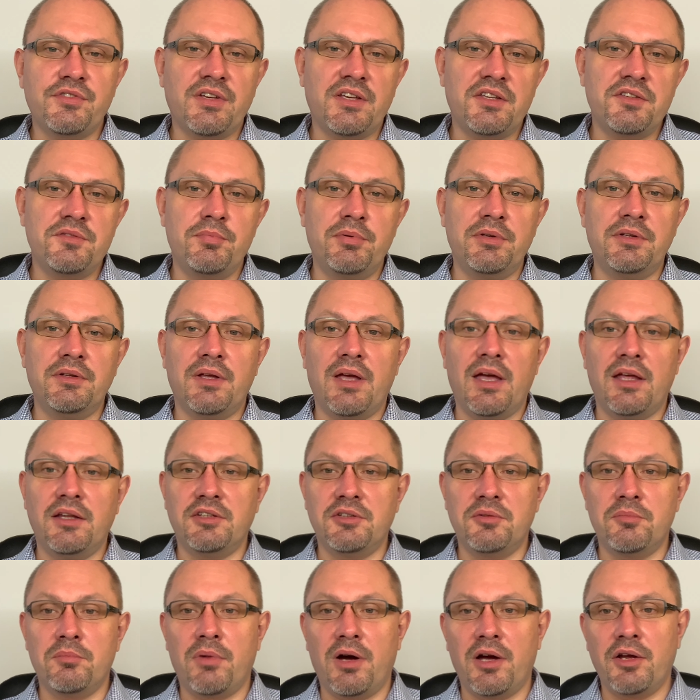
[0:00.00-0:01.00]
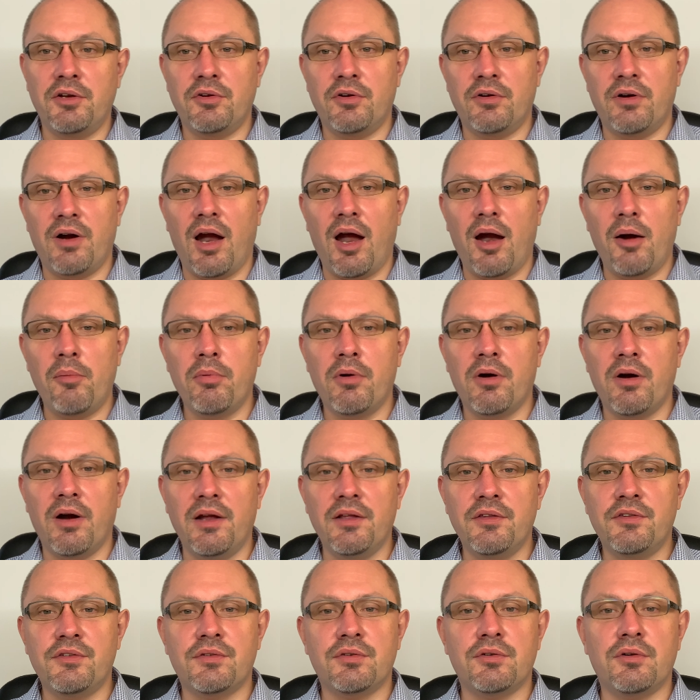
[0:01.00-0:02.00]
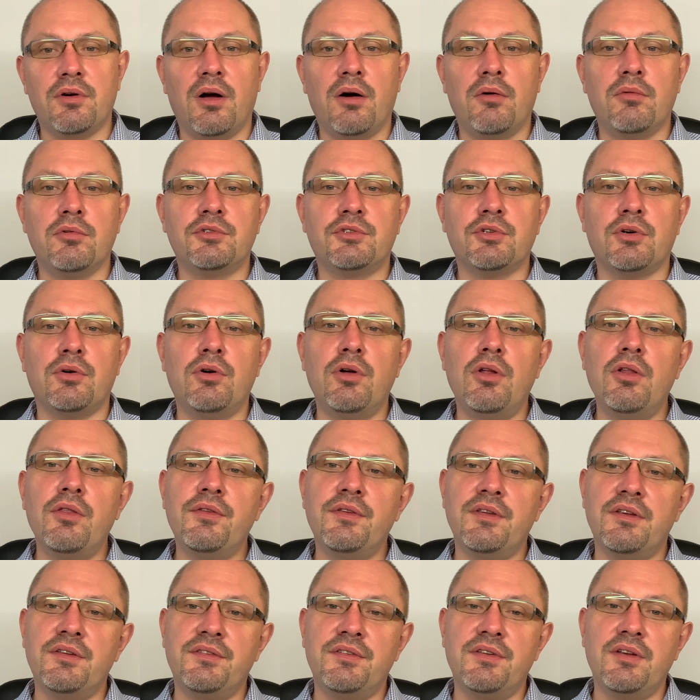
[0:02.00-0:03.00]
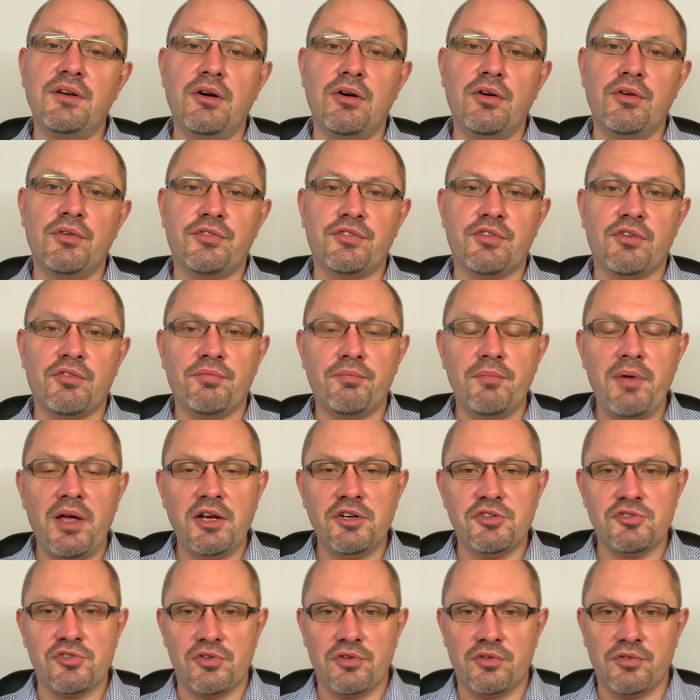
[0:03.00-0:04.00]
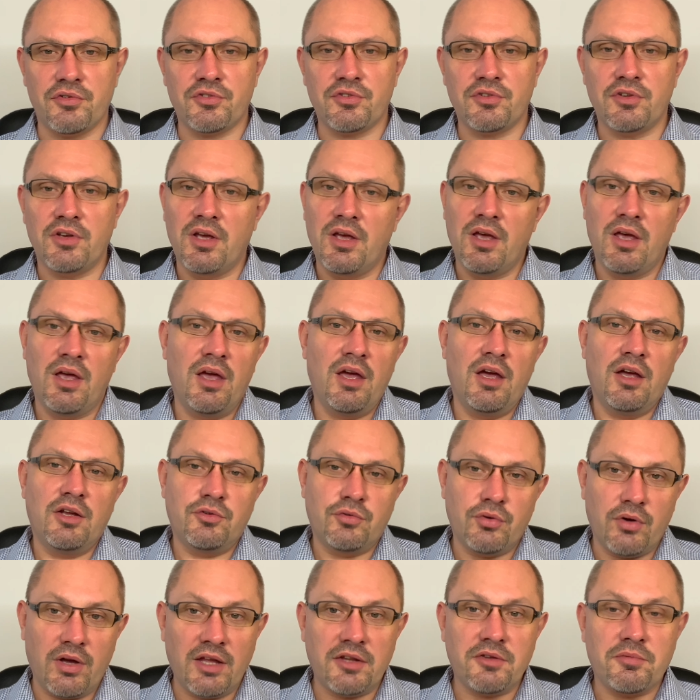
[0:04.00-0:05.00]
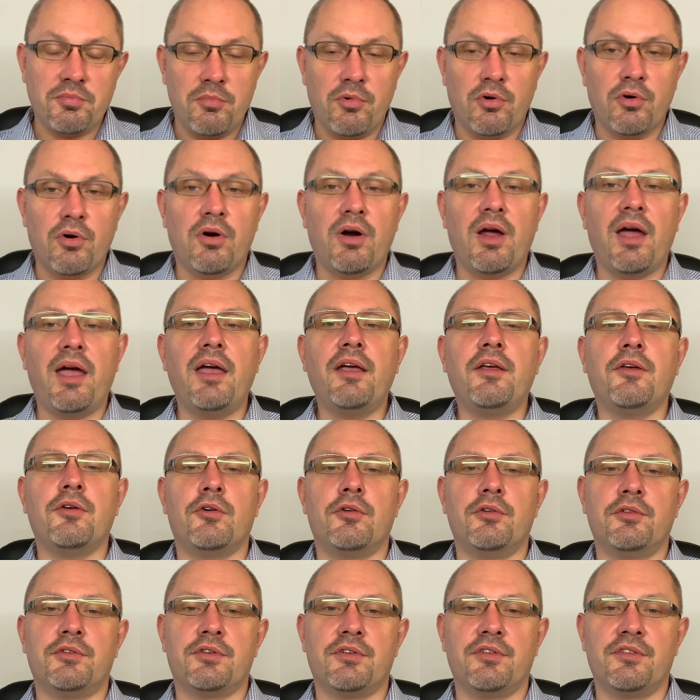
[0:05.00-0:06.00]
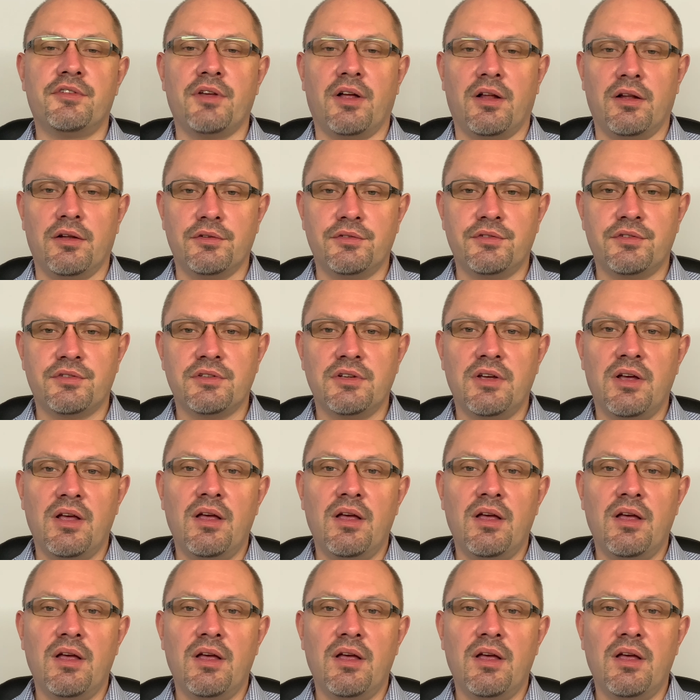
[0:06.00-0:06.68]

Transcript: has been getting minor upgrades throughout all the series of measures to get more accurate results,